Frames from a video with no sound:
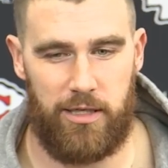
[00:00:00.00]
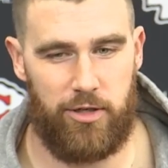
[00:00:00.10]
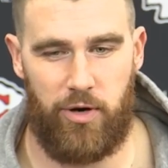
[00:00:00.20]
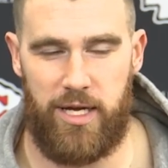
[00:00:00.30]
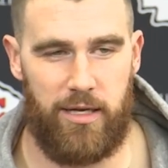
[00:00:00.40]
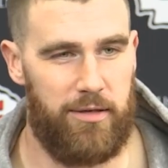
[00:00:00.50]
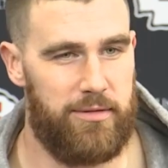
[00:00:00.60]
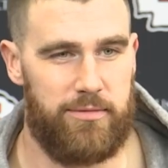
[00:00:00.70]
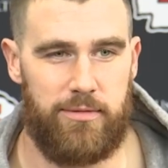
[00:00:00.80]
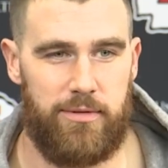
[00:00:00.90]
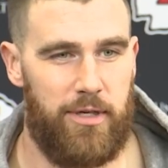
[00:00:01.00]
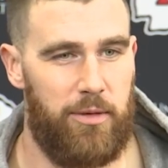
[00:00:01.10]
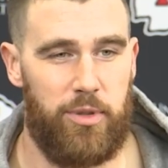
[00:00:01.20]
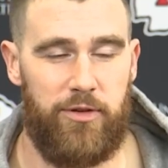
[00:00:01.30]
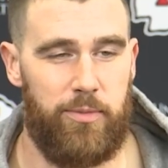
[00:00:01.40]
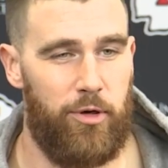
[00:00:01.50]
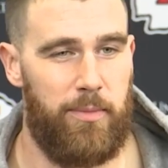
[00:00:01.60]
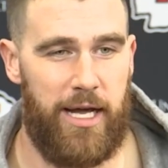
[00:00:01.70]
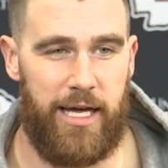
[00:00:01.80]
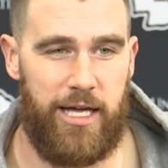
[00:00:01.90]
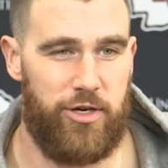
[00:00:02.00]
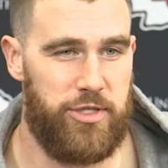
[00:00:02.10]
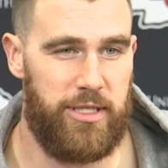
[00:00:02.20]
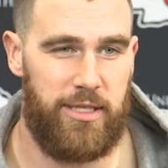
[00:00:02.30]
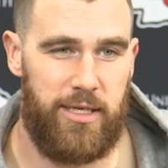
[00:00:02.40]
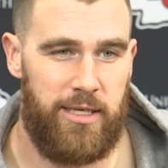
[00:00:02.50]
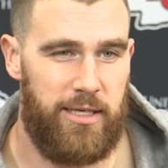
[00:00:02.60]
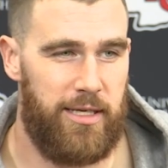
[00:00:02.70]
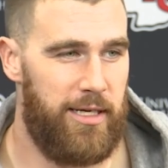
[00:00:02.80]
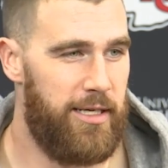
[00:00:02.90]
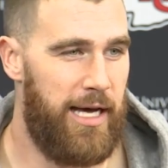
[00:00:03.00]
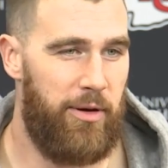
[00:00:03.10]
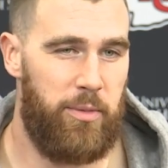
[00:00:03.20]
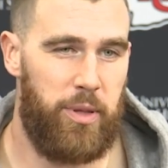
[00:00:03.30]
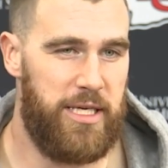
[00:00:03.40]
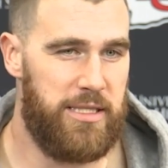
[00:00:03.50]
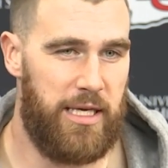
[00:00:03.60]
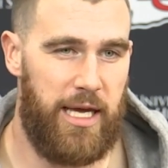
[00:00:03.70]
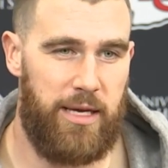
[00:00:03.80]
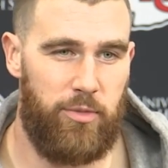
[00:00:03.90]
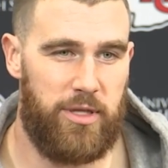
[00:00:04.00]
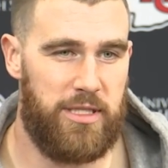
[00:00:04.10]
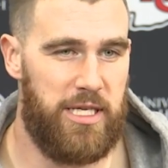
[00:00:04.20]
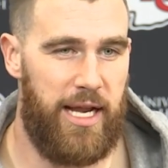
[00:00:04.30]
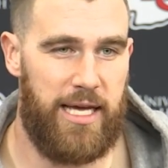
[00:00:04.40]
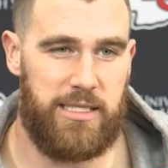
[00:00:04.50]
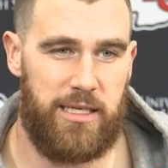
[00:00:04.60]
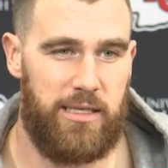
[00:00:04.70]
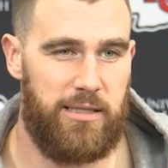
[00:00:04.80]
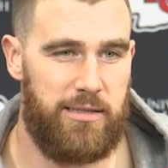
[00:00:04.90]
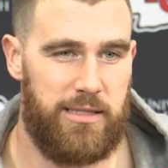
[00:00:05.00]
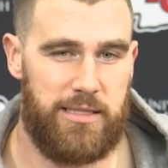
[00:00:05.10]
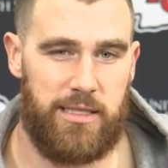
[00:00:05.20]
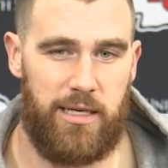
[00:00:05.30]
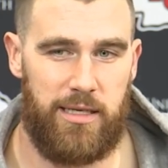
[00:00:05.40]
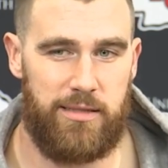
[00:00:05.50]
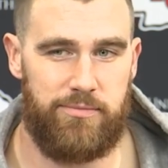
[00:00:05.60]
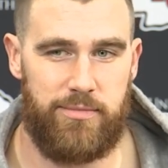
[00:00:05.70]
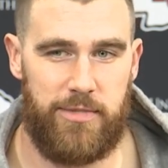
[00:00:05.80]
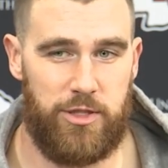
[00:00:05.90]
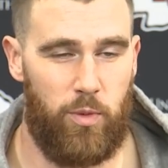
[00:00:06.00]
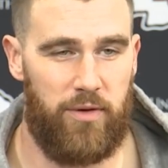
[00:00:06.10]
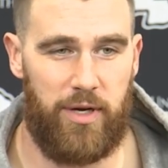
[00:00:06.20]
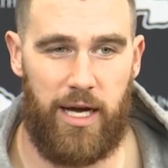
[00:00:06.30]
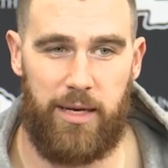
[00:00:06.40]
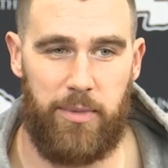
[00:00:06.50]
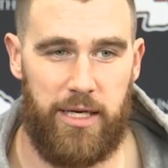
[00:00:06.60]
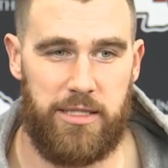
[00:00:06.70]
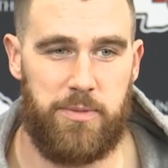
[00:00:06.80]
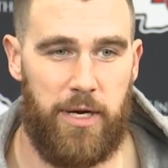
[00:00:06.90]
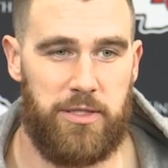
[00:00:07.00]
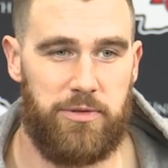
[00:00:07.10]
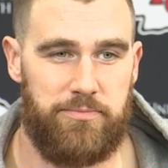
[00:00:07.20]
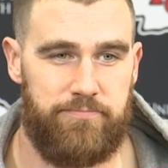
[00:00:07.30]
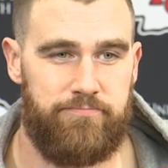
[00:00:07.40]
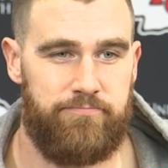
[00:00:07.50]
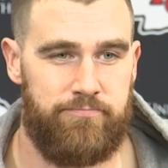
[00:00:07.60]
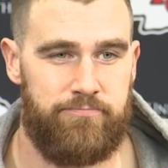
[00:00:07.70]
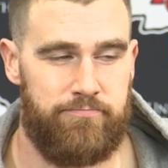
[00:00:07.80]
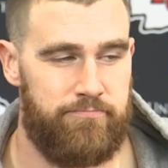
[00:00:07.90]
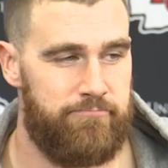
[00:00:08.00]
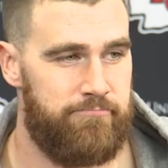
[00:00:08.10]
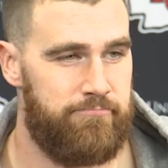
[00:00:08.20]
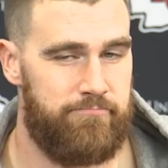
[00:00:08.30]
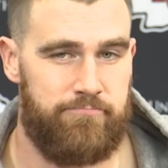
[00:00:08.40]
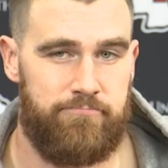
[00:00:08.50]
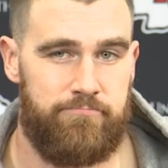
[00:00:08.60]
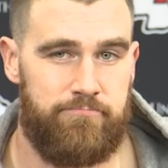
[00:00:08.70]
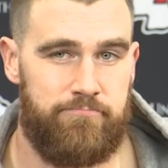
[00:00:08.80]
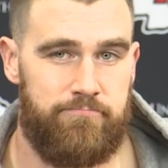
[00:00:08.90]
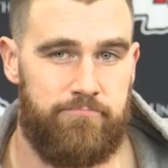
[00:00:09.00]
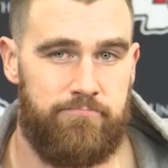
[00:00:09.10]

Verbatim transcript: create, uh, unbelievable amount of energy. Uh, how he plays the game with the tenacity is uh, it's one of a kind, man. It's special. Have you met George, and